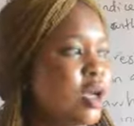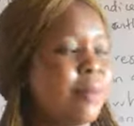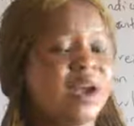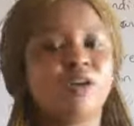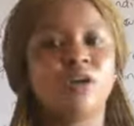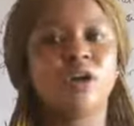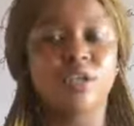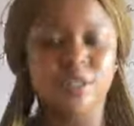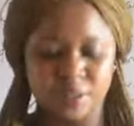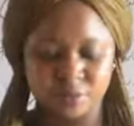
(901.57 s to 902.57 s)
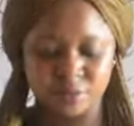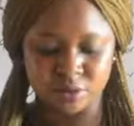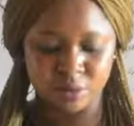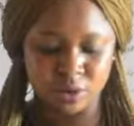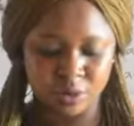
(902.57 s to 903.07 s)
microorganisms from
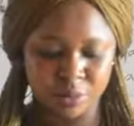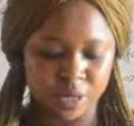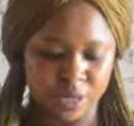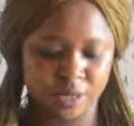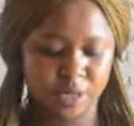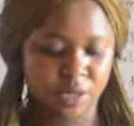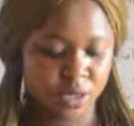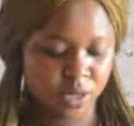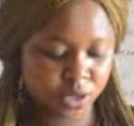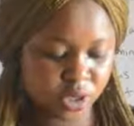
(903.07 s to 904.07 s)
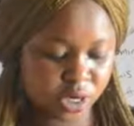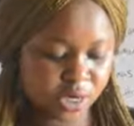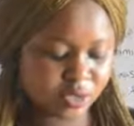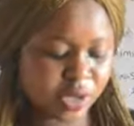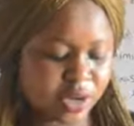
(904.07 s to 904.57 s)
coming in. So the
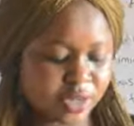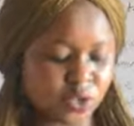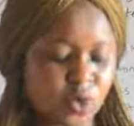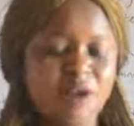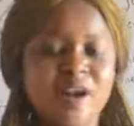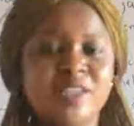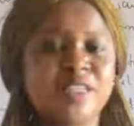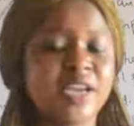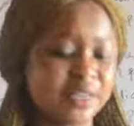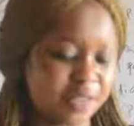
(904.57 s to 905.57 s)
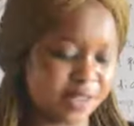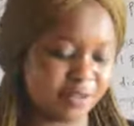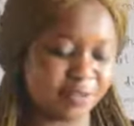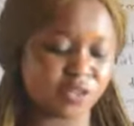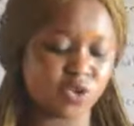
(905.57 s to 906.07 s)
next one is quarantine
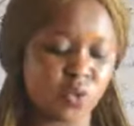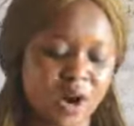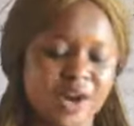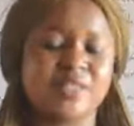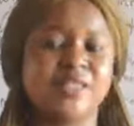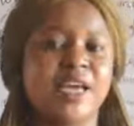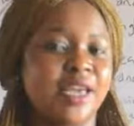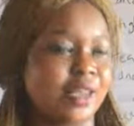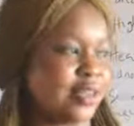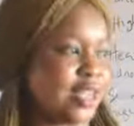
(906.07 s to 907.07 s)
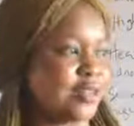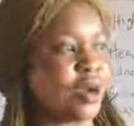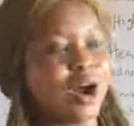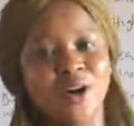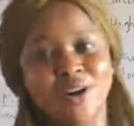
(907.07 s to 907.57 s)
service. Quarantine, as we
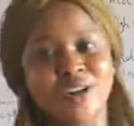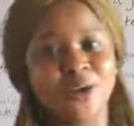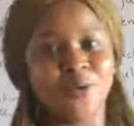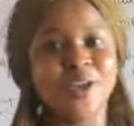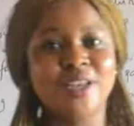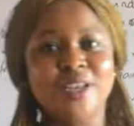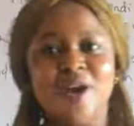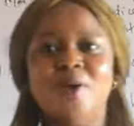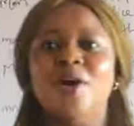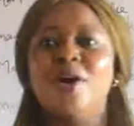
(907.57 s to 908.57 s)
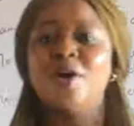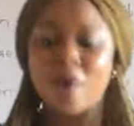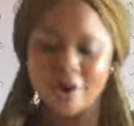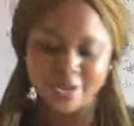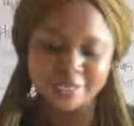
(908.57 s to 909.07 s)
are undergoing now.
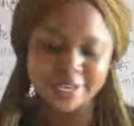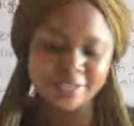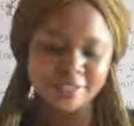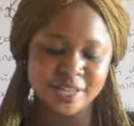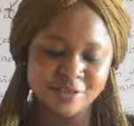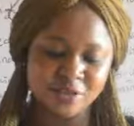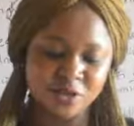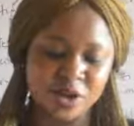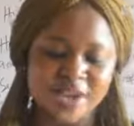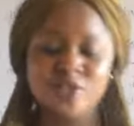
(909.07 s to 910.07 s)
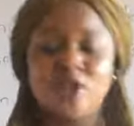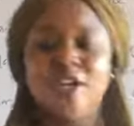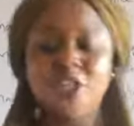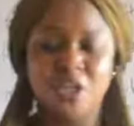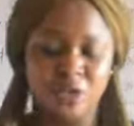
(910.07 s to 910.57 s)
Quarantine service or
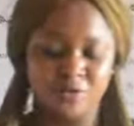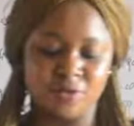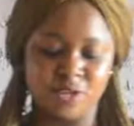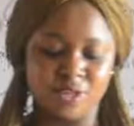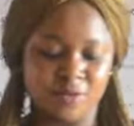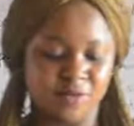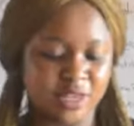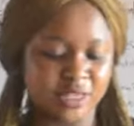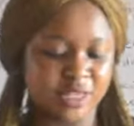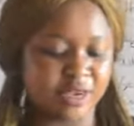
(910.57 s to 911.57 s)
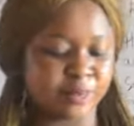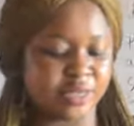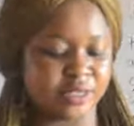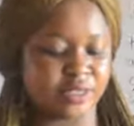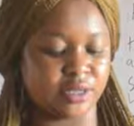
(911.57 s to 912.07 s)
isolation of what infected
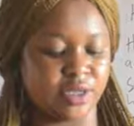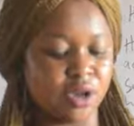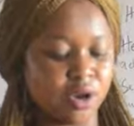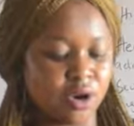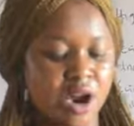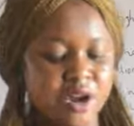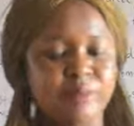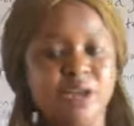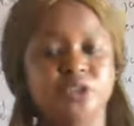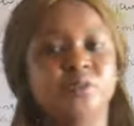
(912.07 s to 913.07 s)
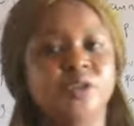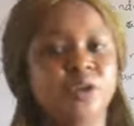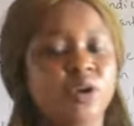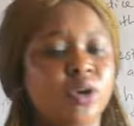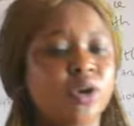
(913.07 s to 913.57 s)
person or animal should be
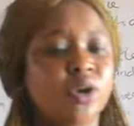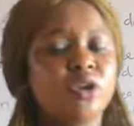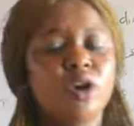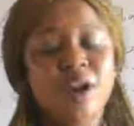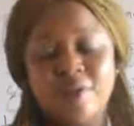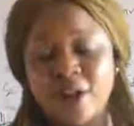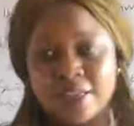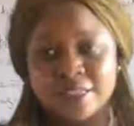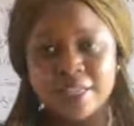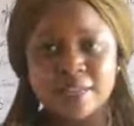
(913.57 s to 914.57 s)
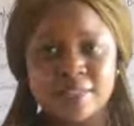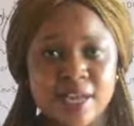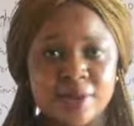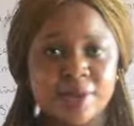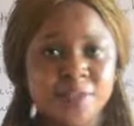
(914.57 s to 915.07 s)
done. You know, like for instance
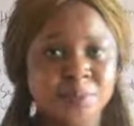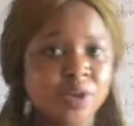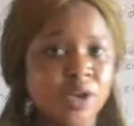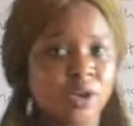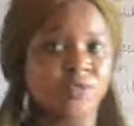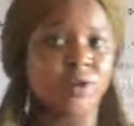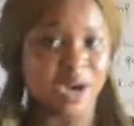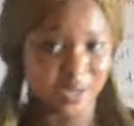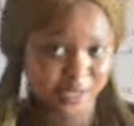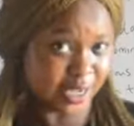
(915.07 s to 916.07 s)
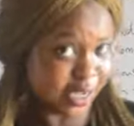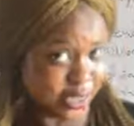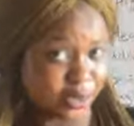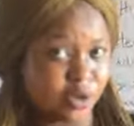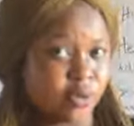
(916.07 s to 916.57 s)
now, this period of
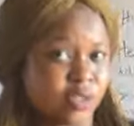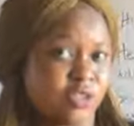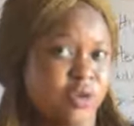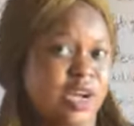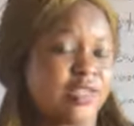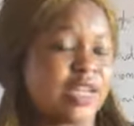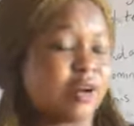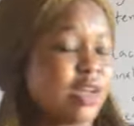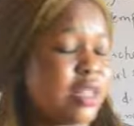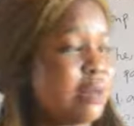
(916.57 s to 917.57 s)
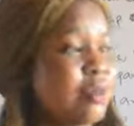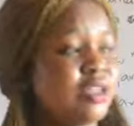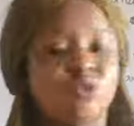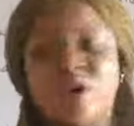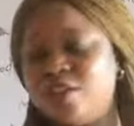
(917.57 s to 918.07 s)
quarantine, what is quarantine? Quarantine
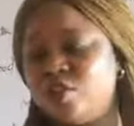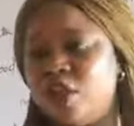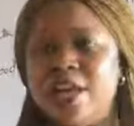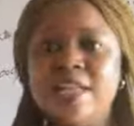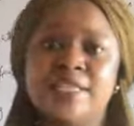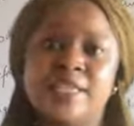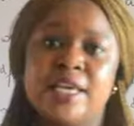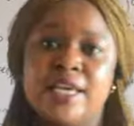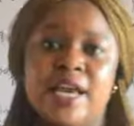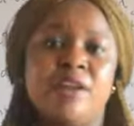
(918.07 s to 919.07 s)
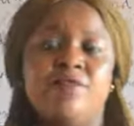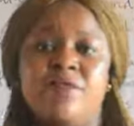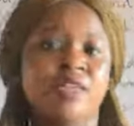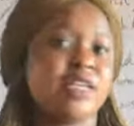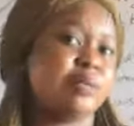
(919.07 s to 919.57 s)
means to isolate an
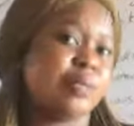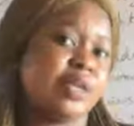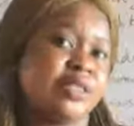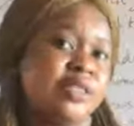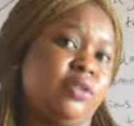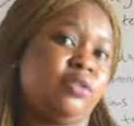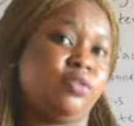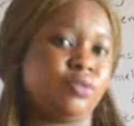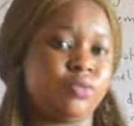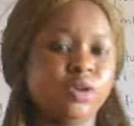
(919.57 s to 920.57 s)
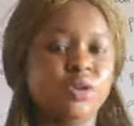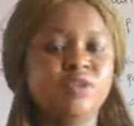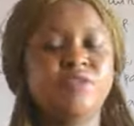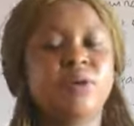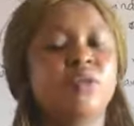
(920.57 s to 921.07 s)
infected person, you know,
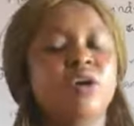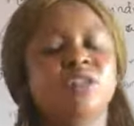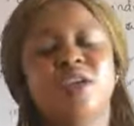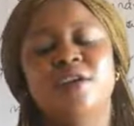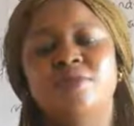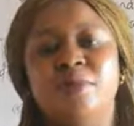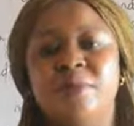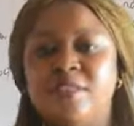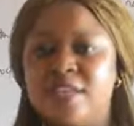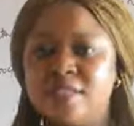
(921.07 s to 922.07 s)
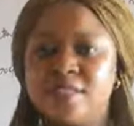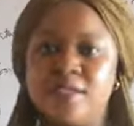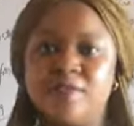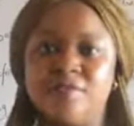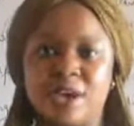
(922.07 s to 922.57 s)
from what? From a
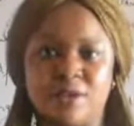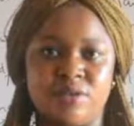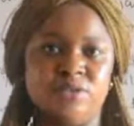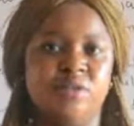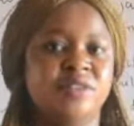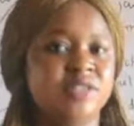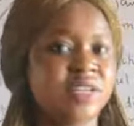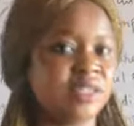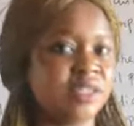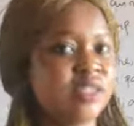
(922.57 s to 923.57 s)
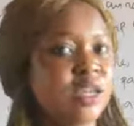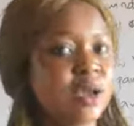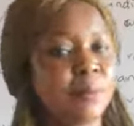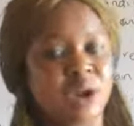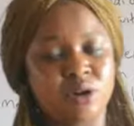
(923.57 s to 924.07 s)
certain virus, from a certain
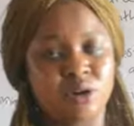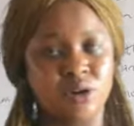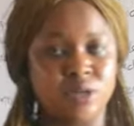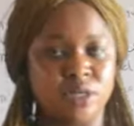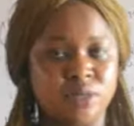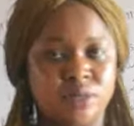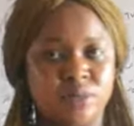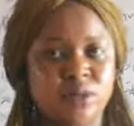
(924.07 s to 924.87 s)
microorganism.